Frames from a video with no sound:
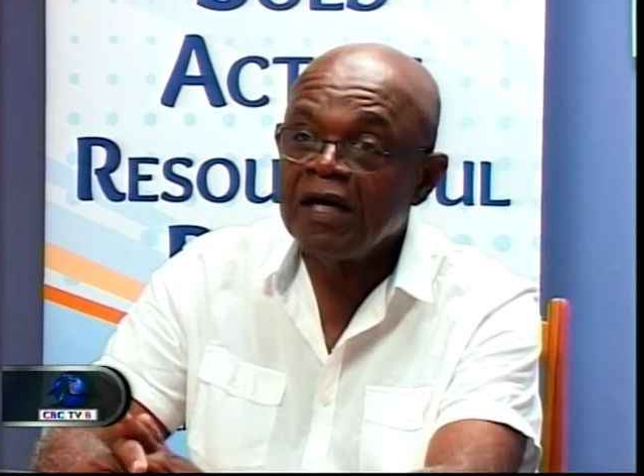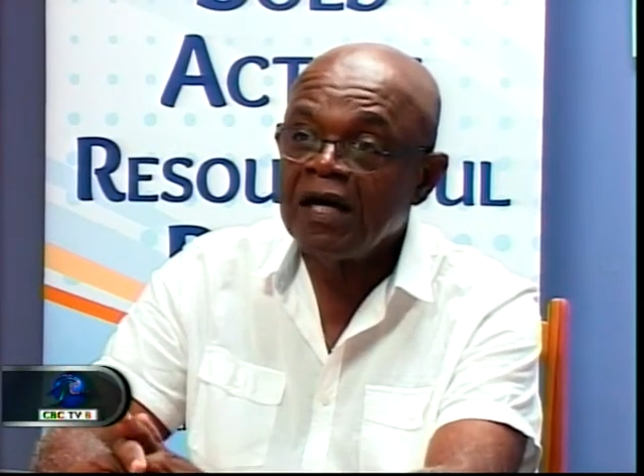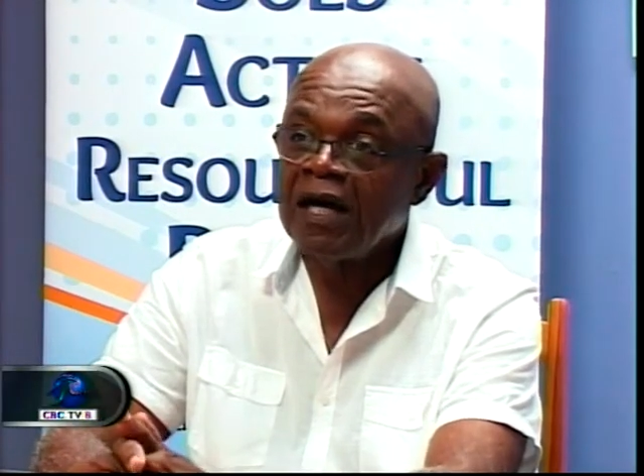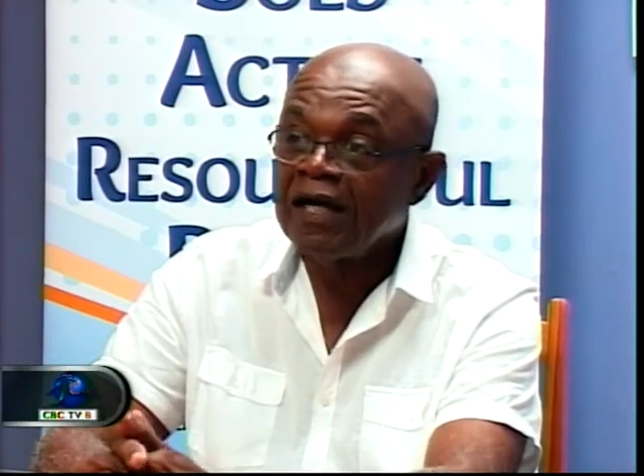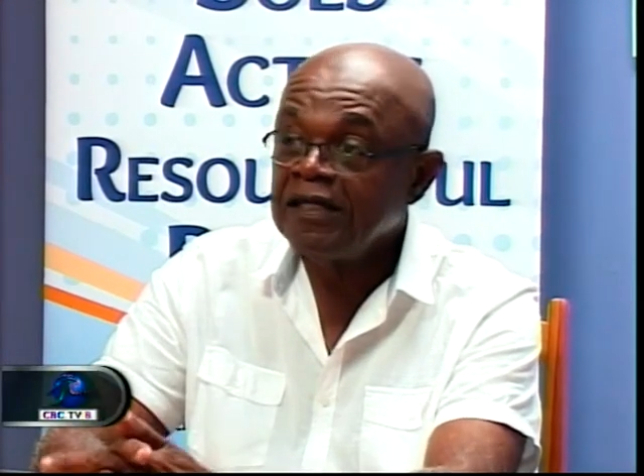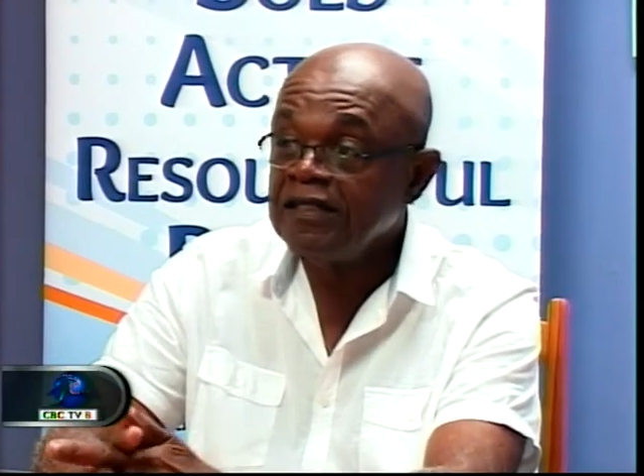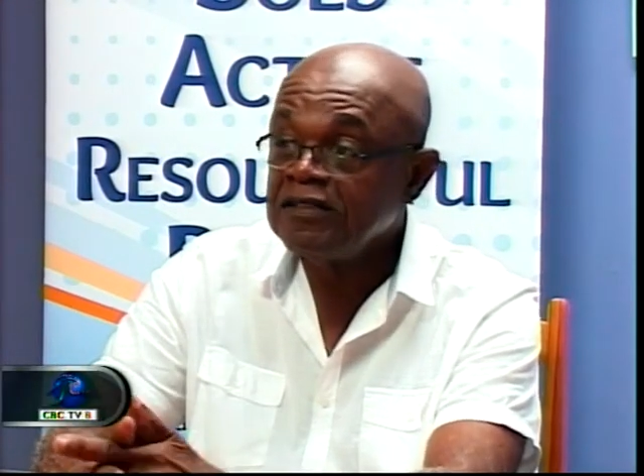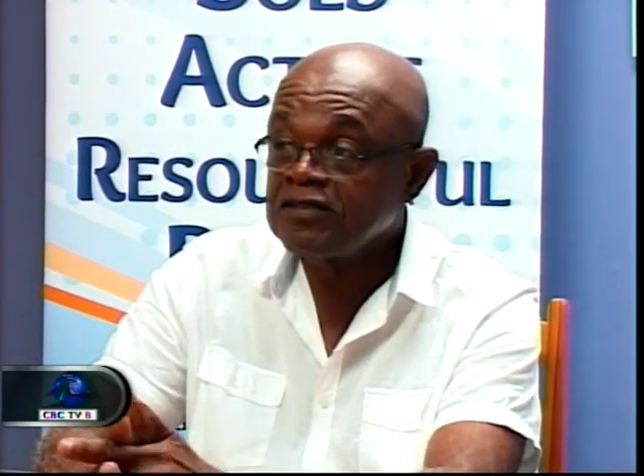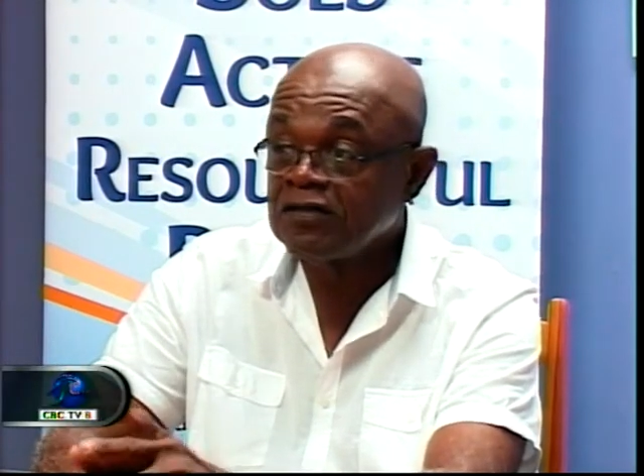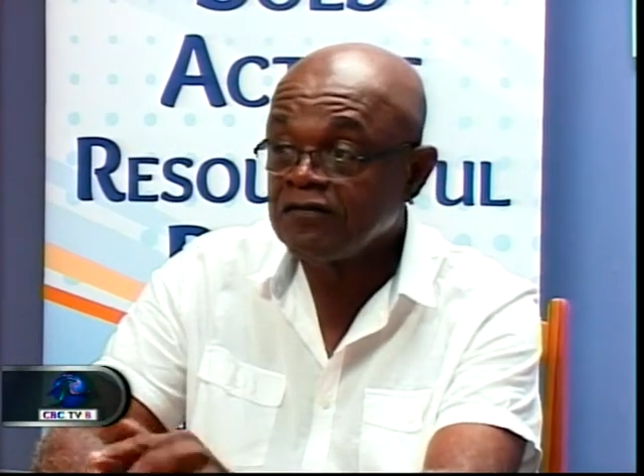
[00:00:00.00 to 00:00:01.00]
and he
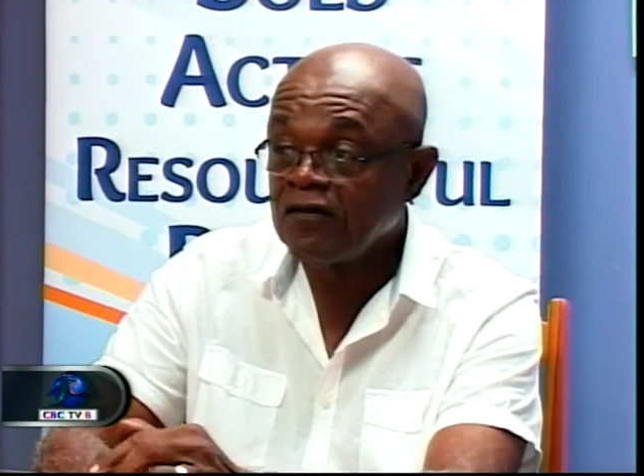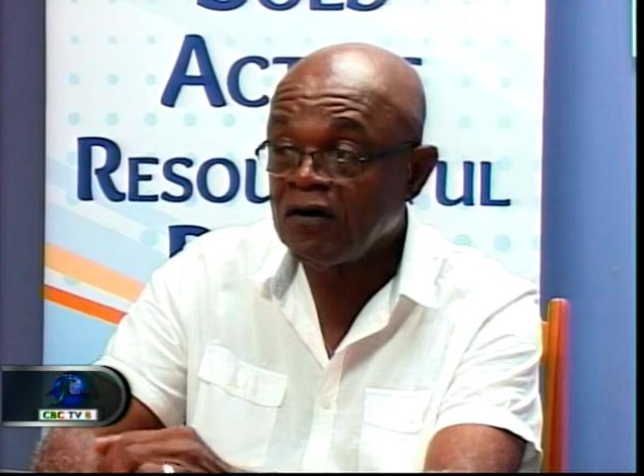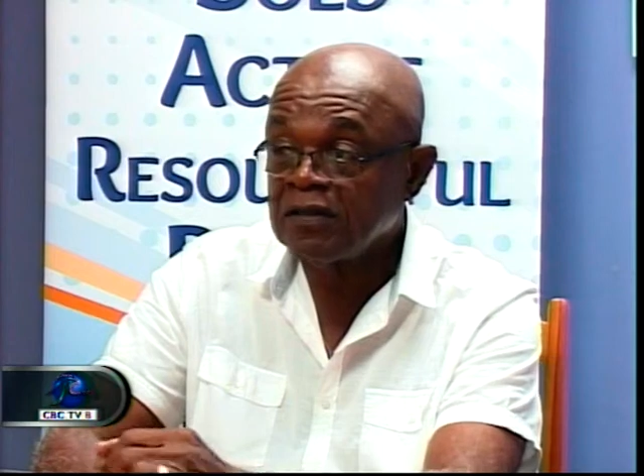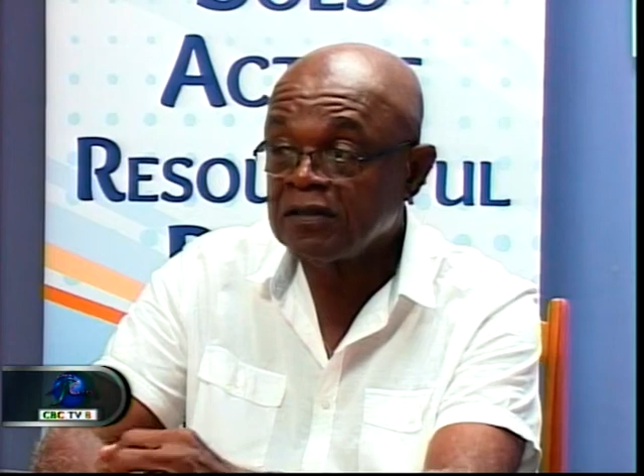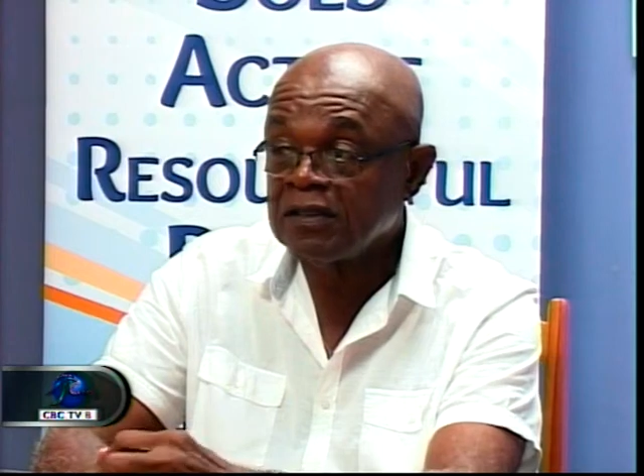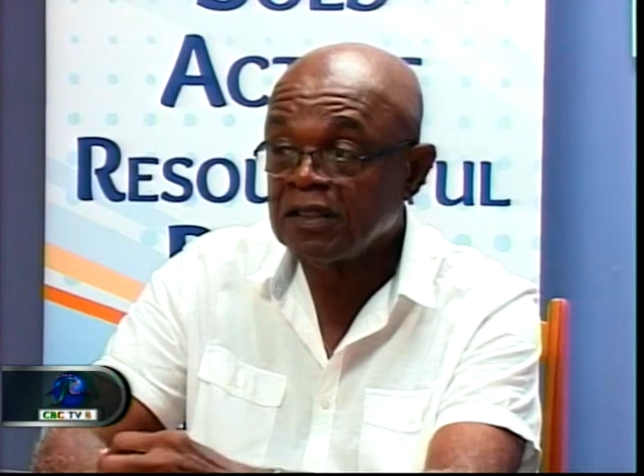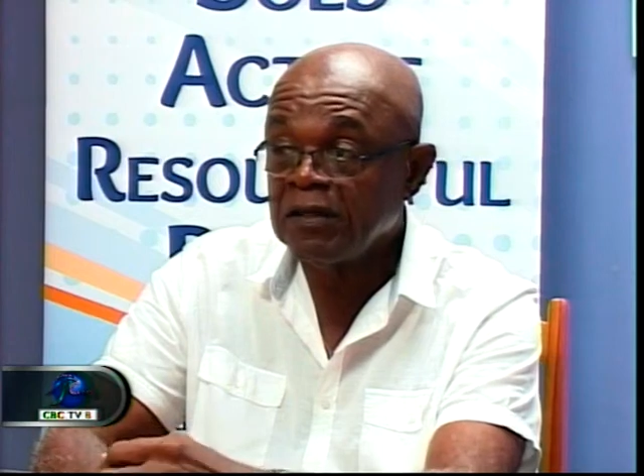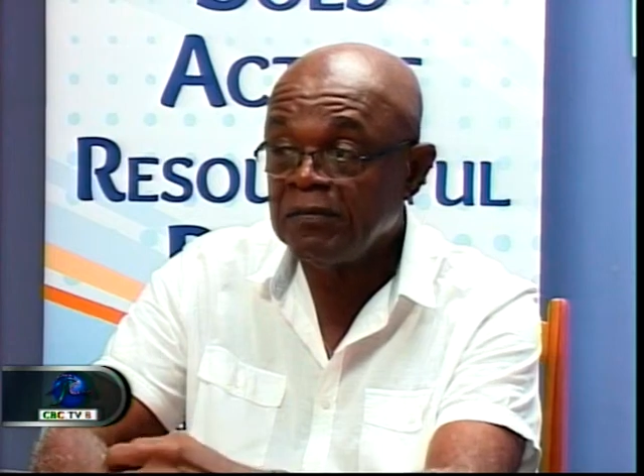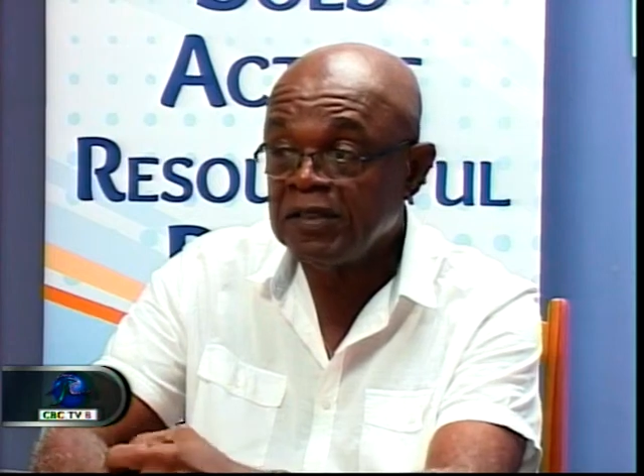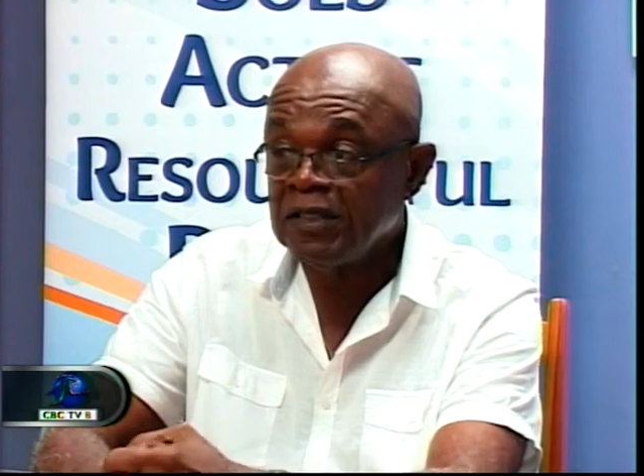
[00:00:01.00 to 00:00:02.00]
served on the
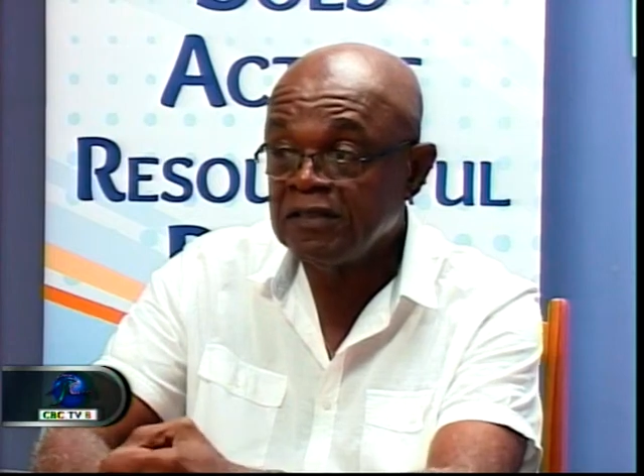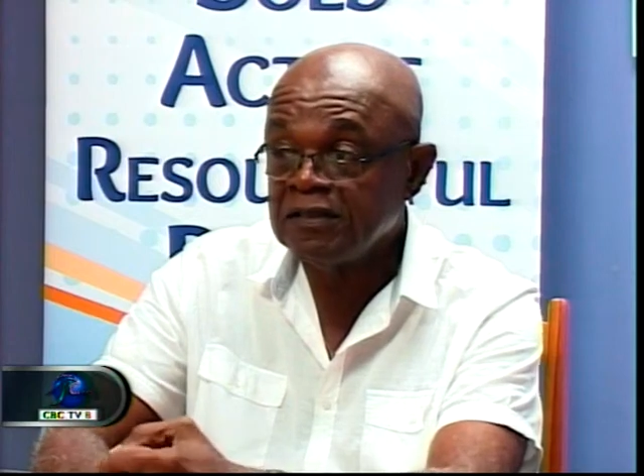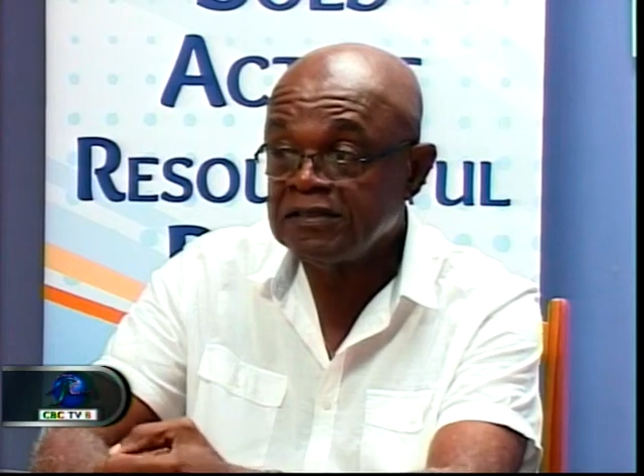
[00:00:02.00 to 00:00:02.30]
committee